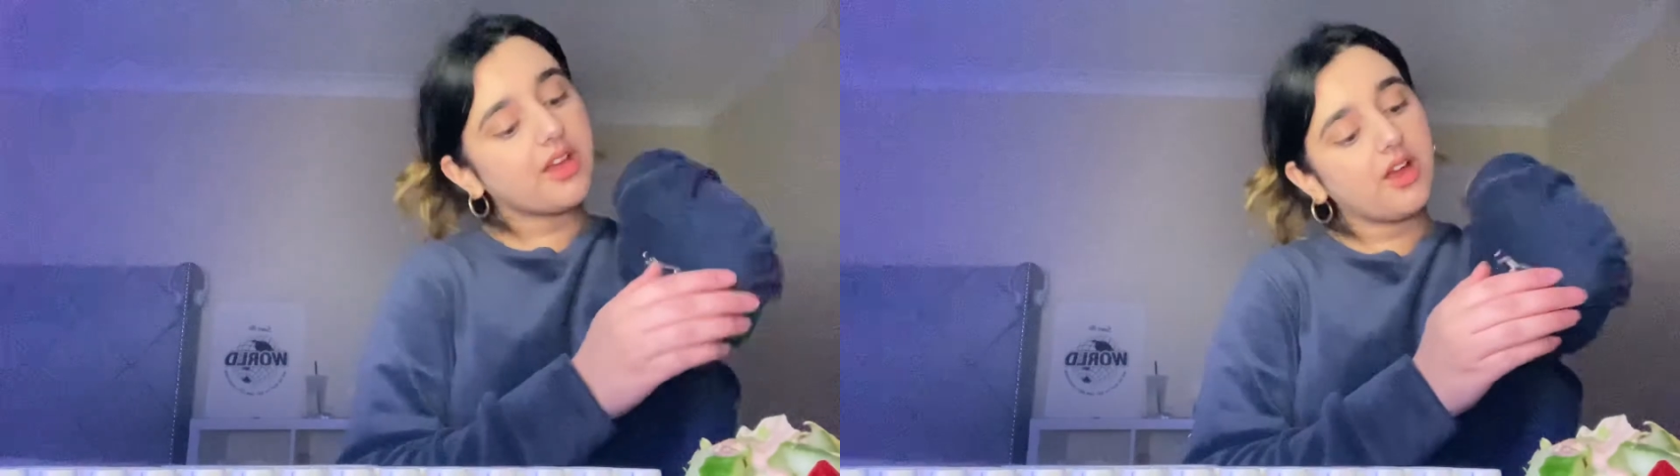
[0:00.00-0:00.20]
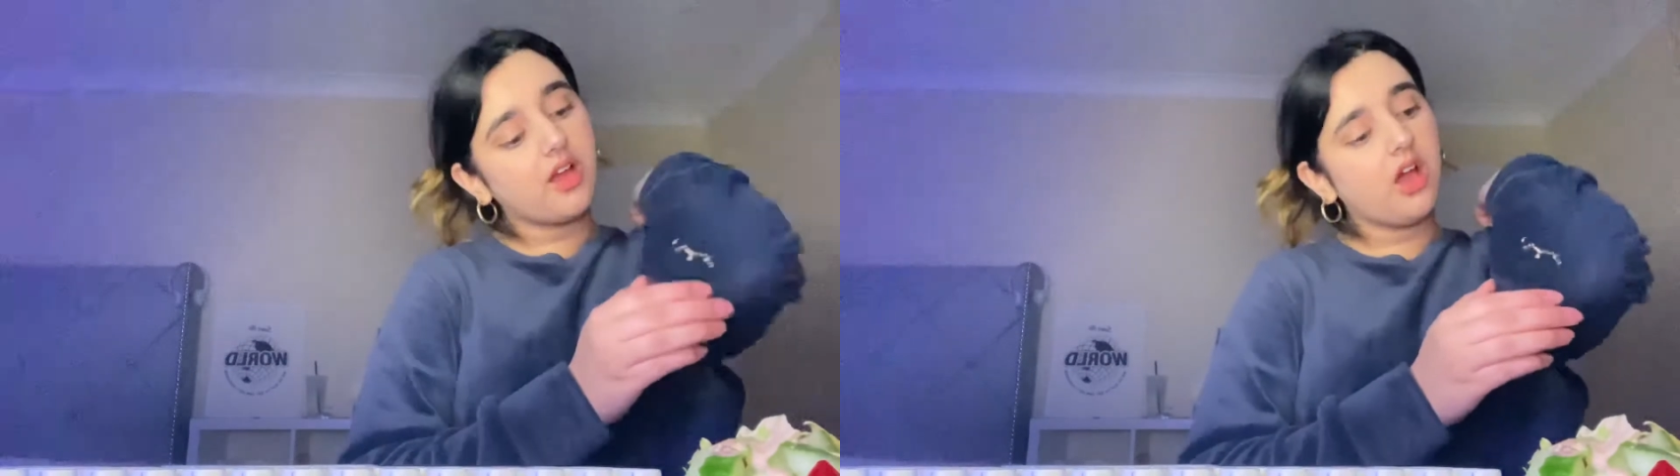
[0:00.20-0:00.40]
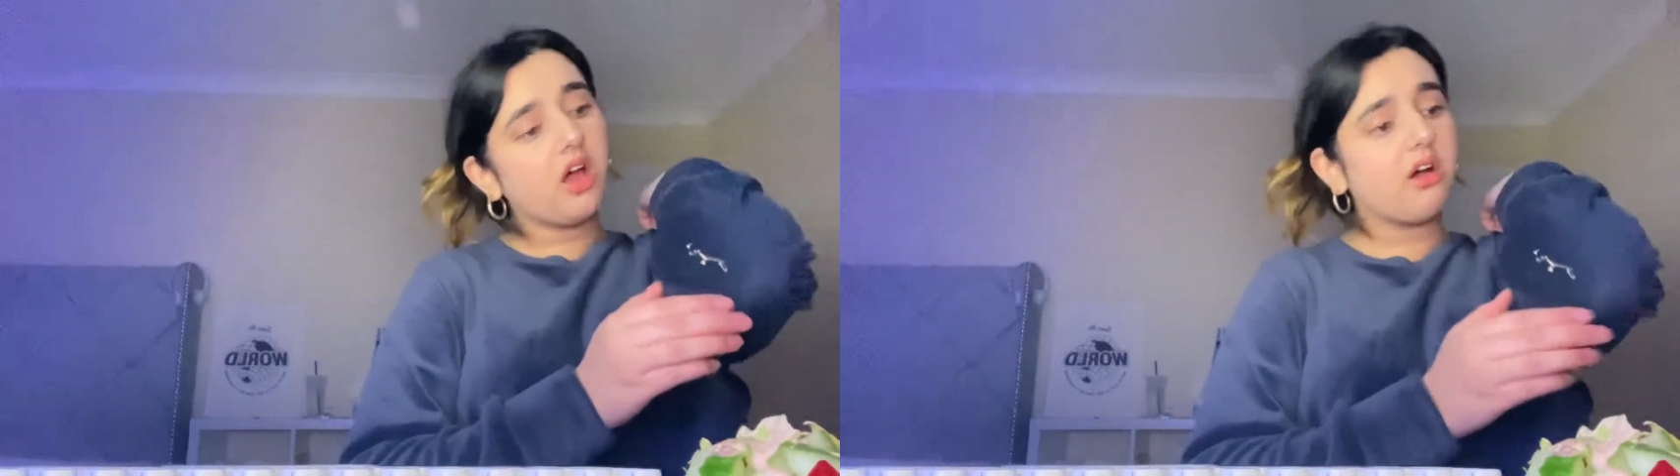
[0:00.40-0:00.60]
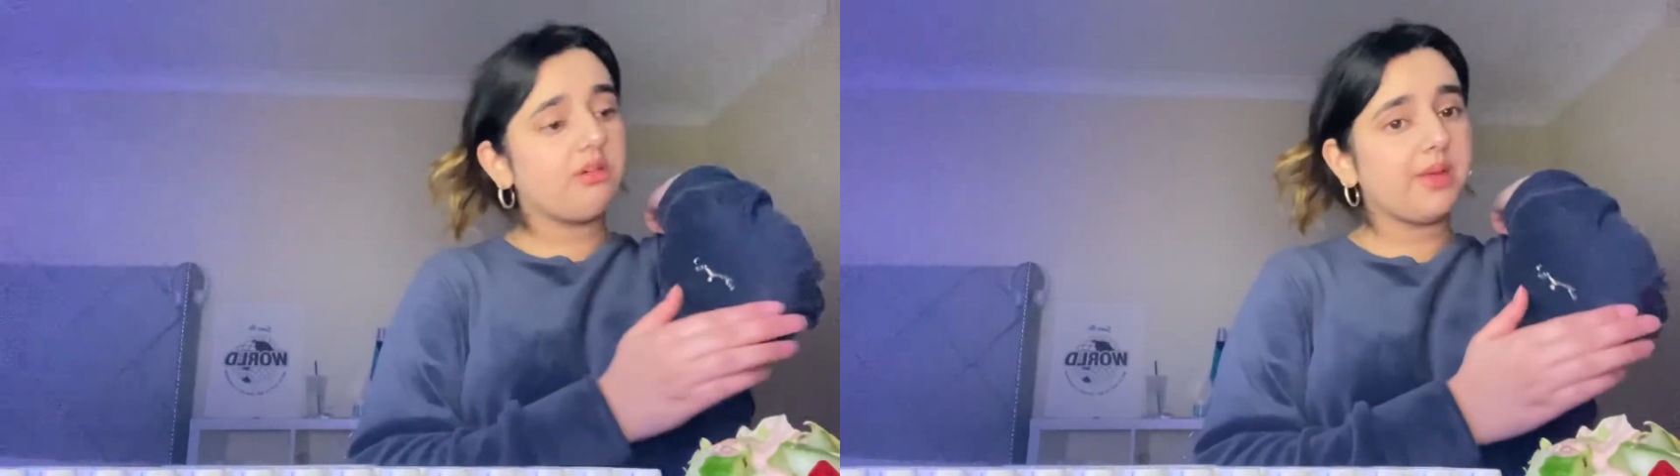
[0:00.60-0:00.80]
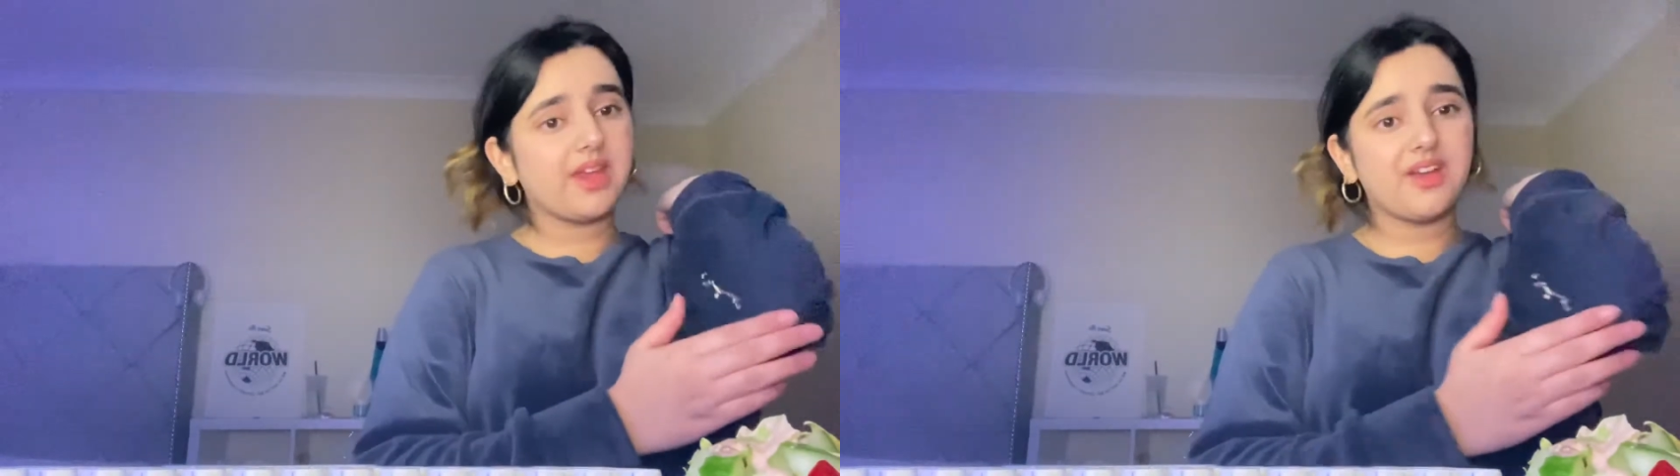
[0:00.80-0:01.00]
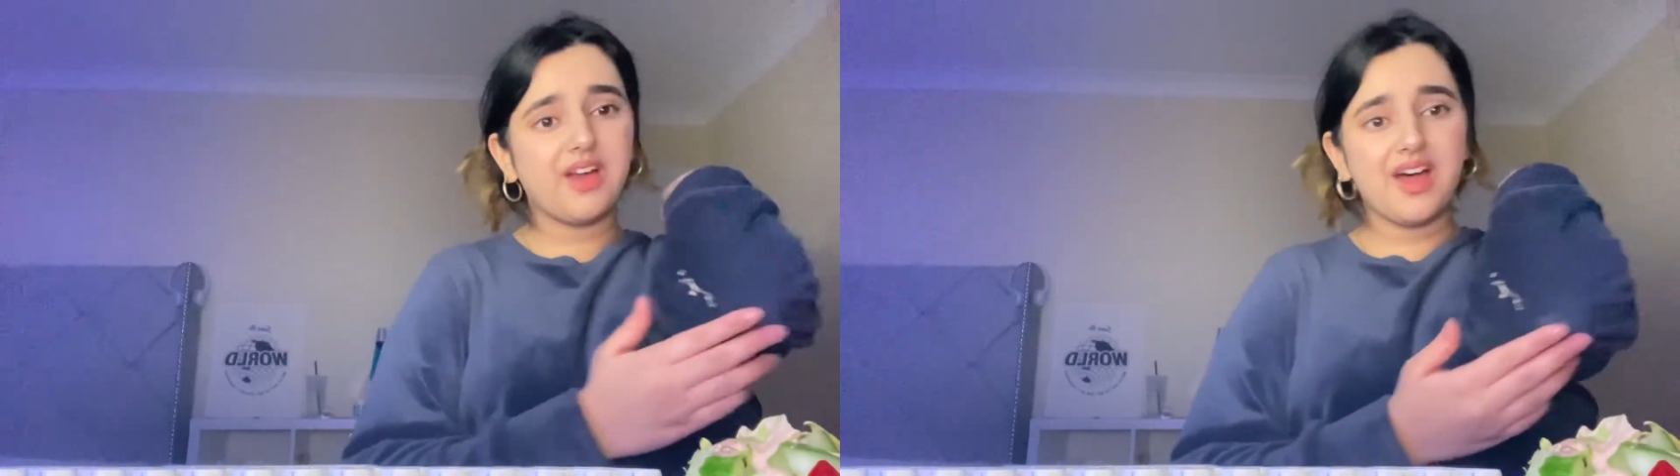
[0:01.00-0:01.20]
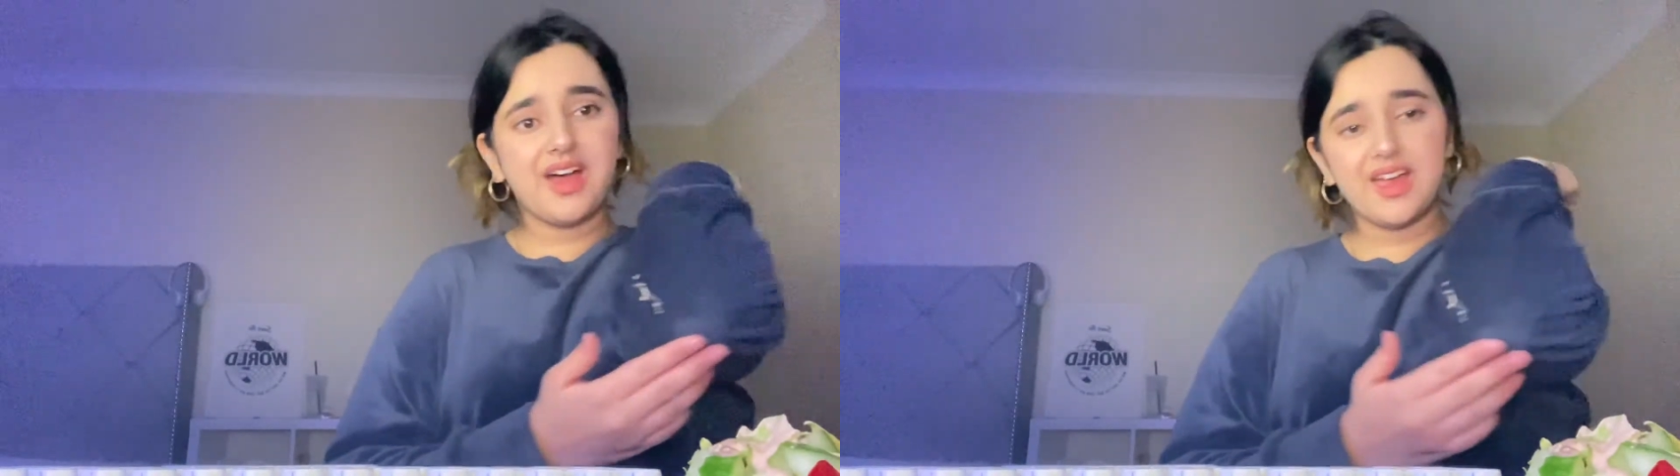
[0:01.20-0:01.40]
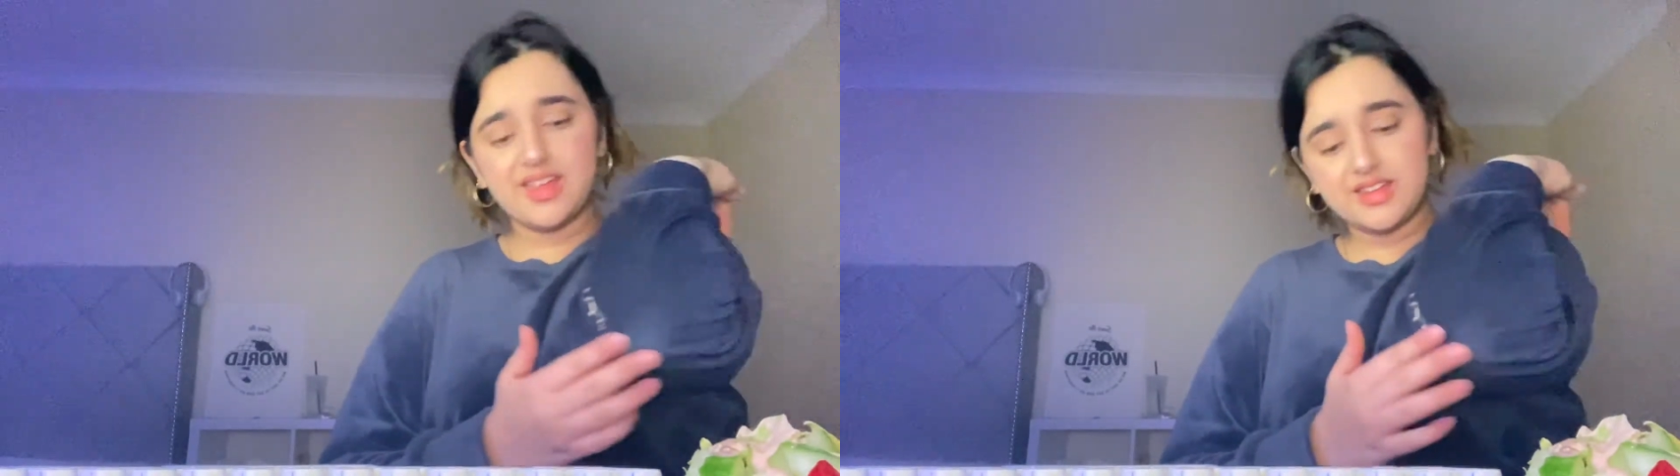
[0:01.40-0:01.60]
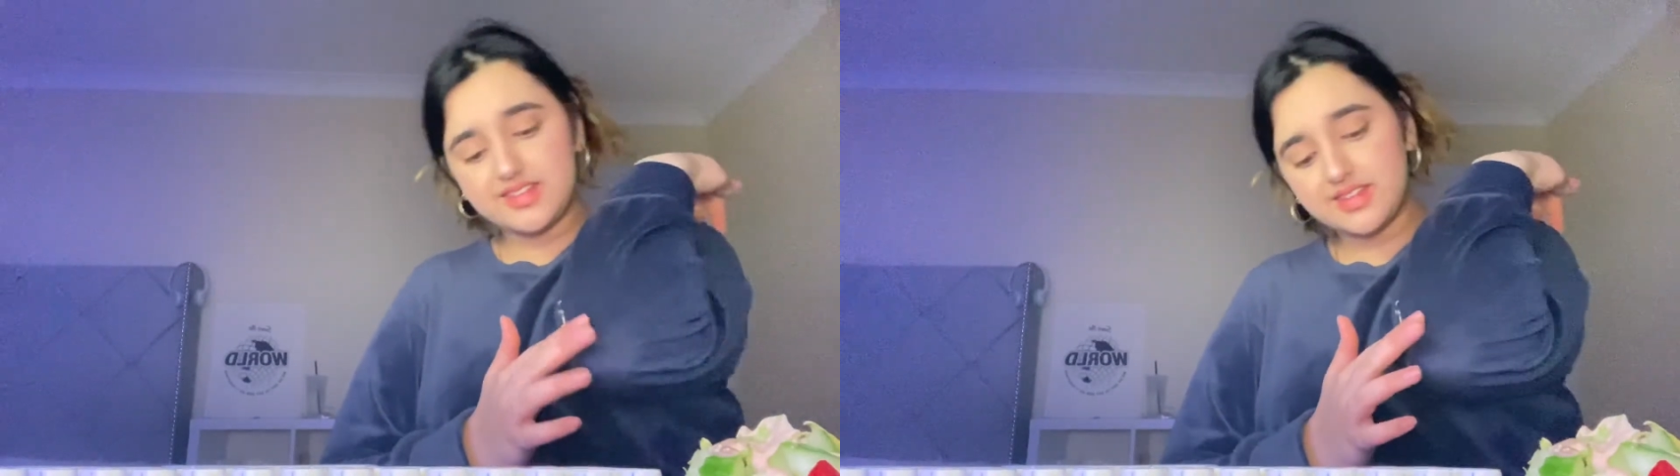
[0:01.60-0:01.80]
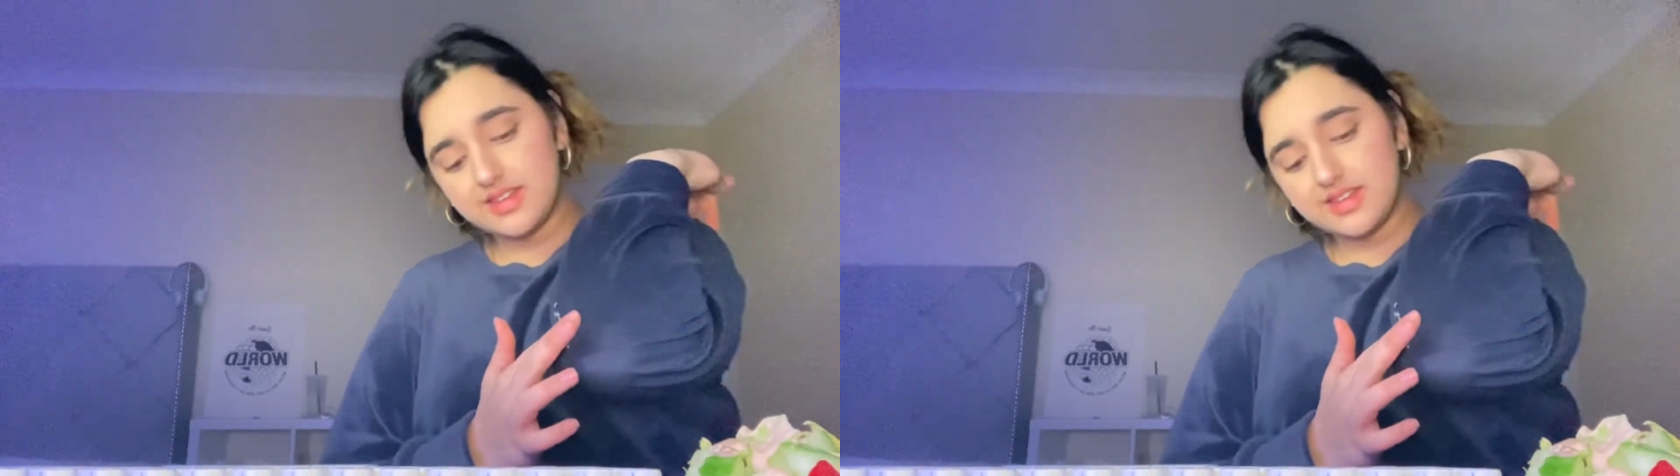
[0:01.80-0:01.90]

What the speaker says: Oh my God.